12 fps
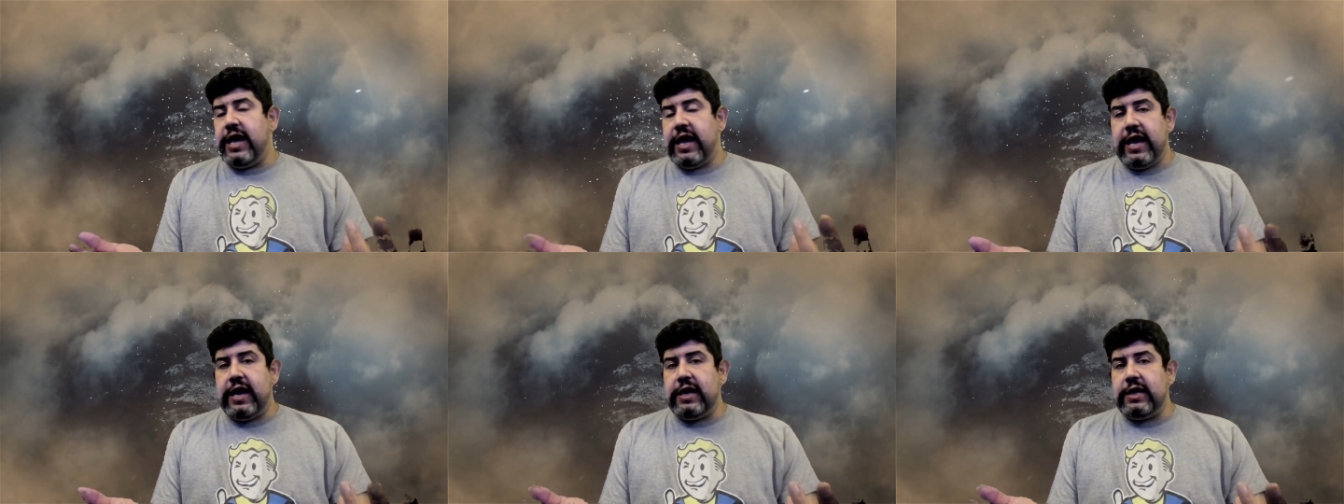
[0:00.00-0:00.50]

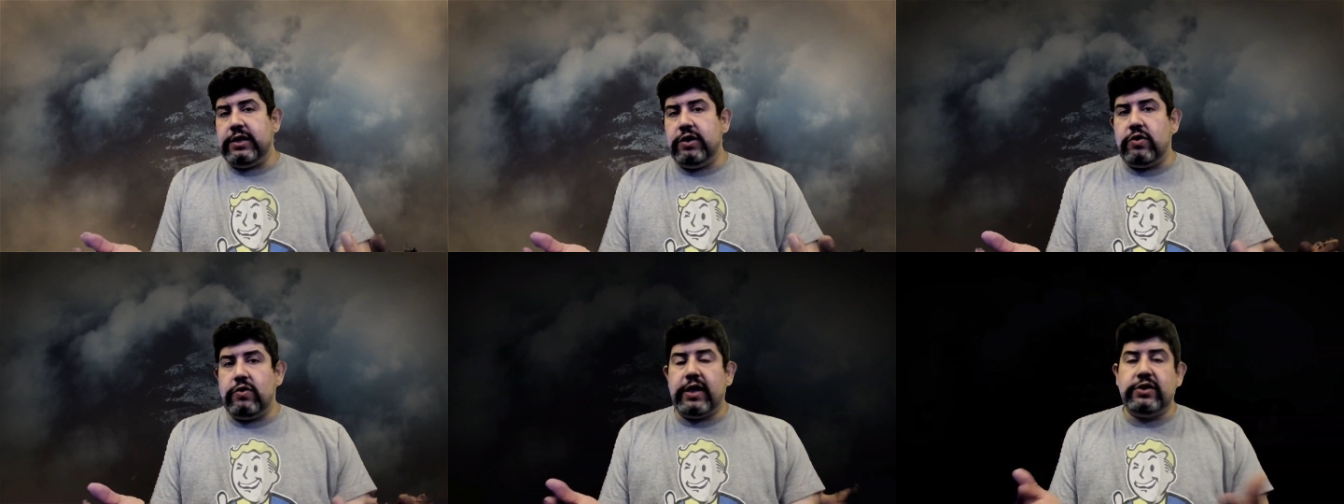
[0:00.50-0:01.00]
and you
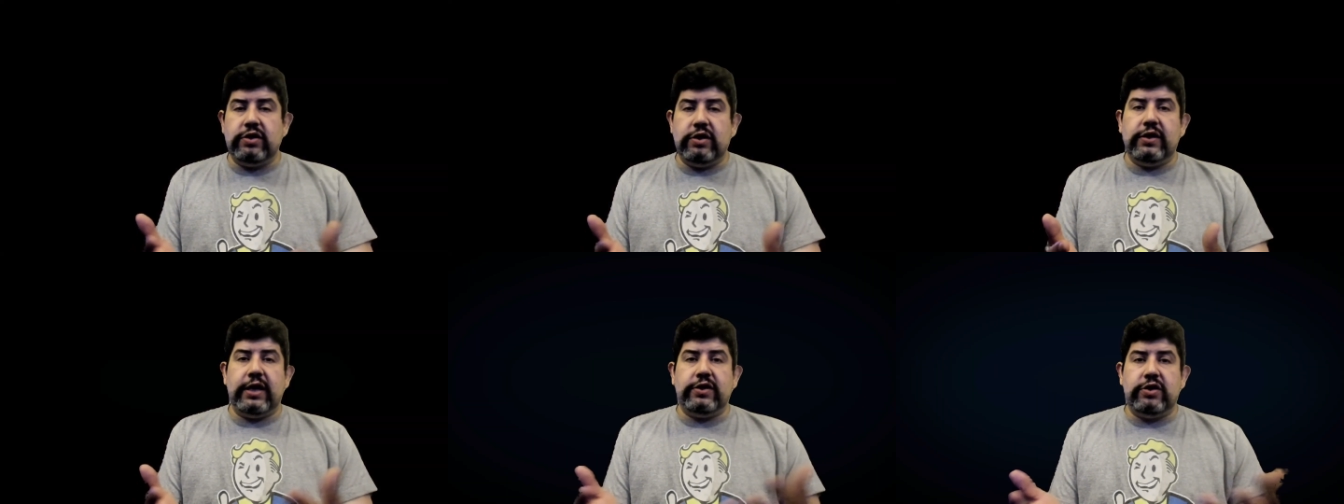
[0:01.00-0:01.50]
know,
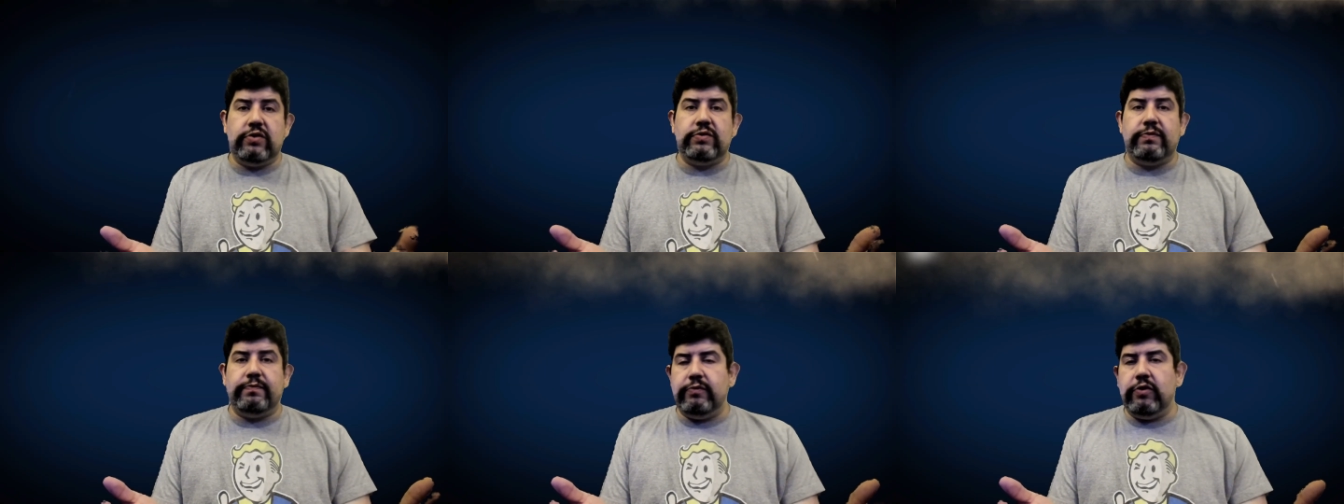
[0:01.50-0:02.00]
they
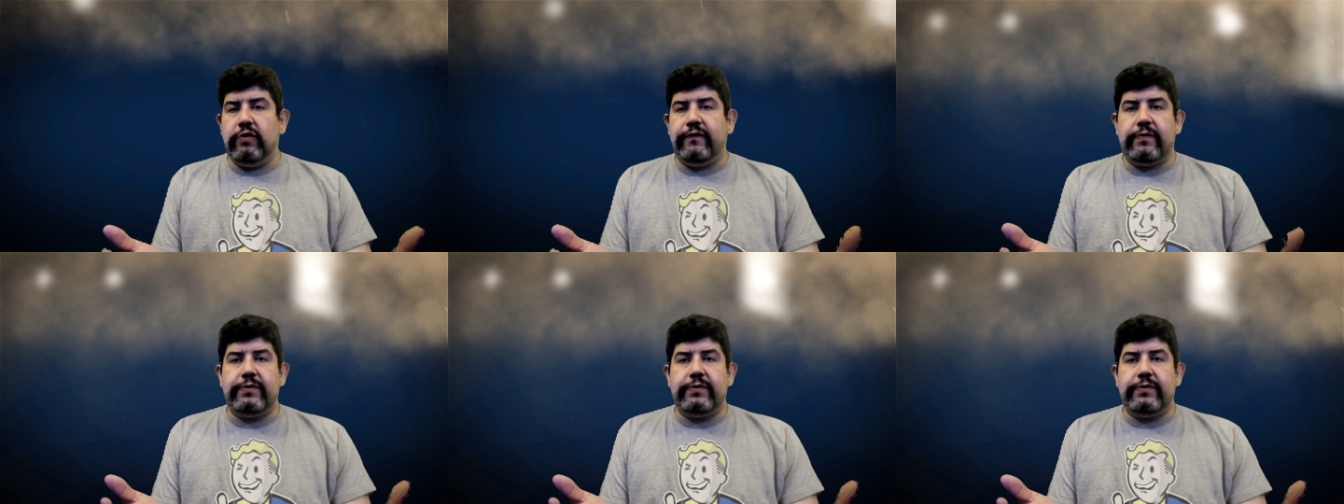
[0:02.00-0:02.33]
do move from